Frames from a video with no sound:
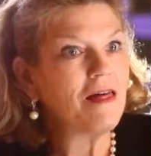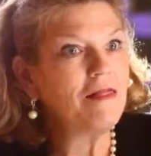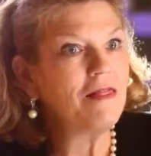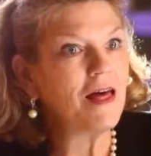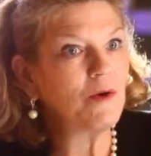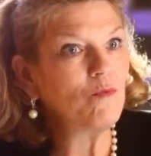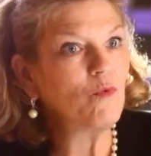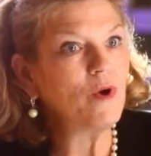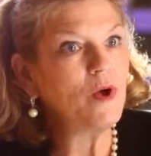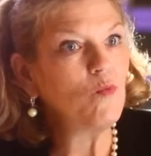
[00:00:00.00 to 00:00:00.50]

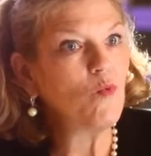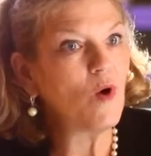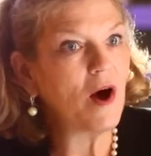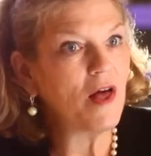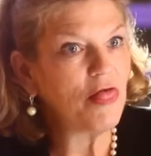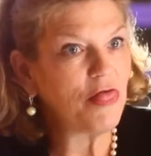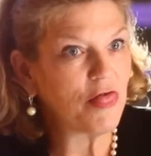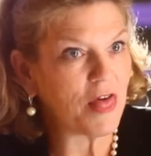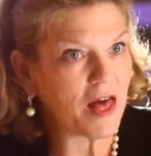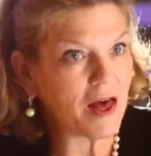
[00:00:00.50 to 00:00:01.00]
Then we
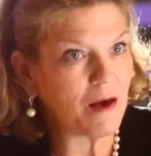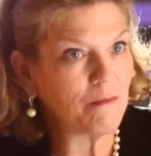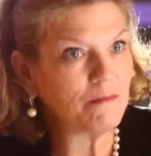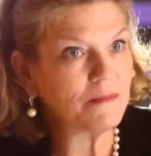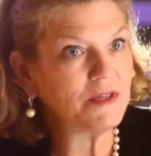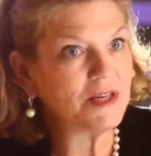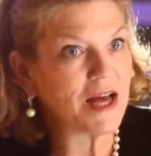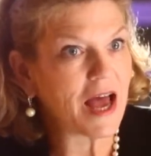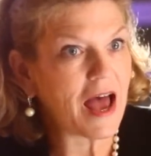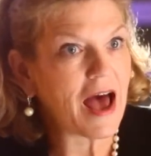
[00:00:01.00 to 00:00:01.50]
want them
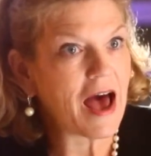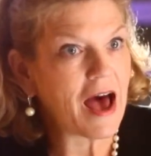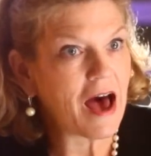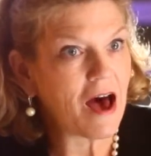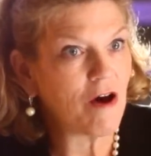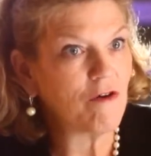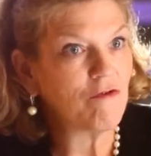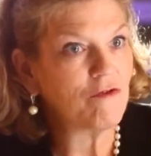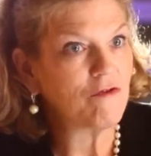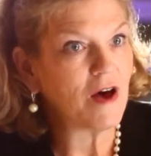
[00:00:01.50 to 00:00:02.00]
to
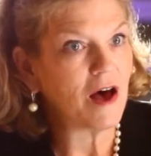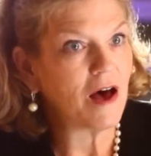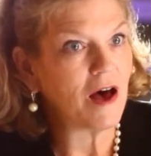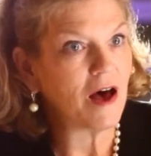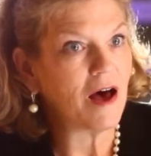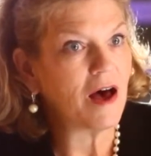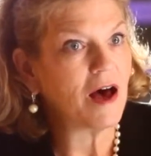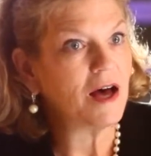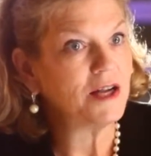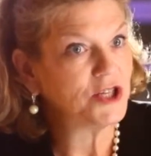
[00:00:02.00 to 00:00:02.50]
have
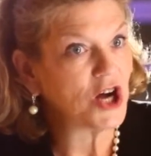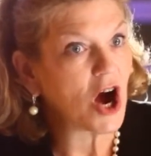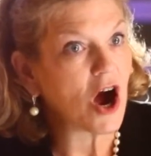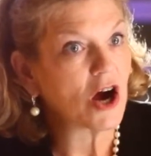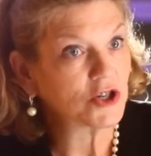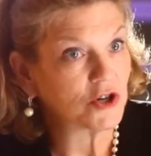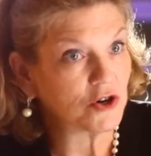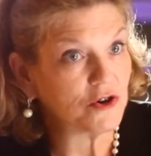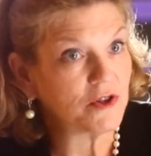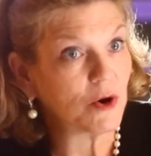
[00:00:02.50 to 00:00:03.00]
a
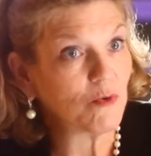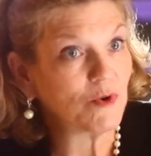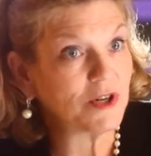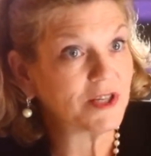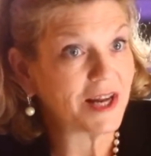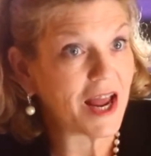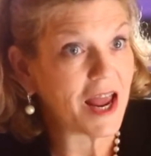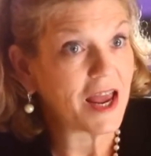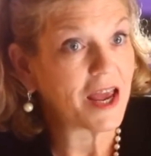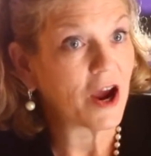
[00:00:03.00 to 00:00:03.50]
doctor that will
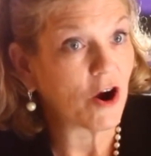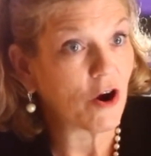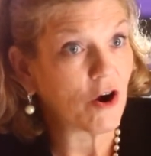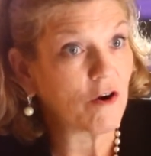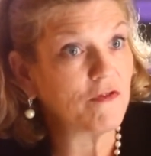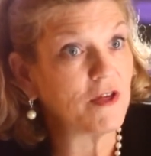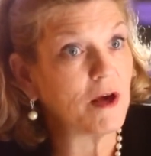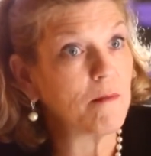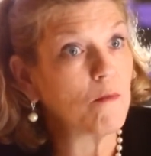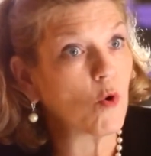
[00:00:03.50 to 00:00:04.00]
take care of
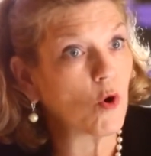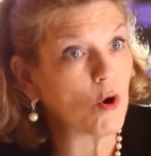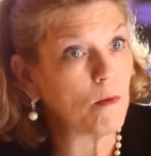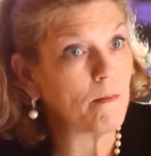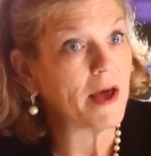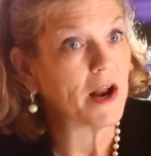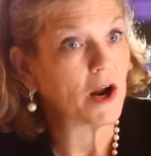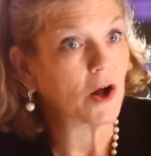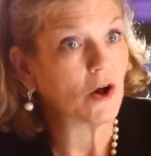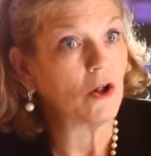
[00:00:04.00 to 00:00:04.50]
them or a
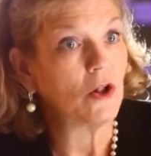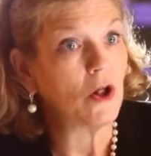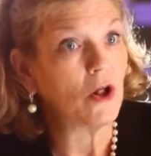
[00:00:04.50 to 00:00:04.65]
medical